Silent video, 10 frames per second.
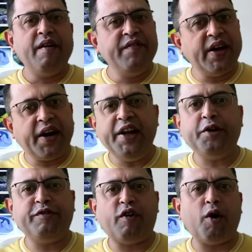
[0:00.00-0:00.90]
We are ready
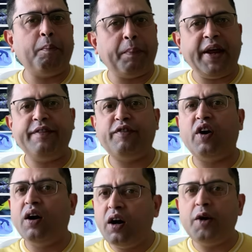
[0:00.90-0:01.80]
to fall prey for
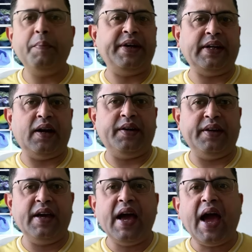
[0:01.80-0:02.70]
herd mentality,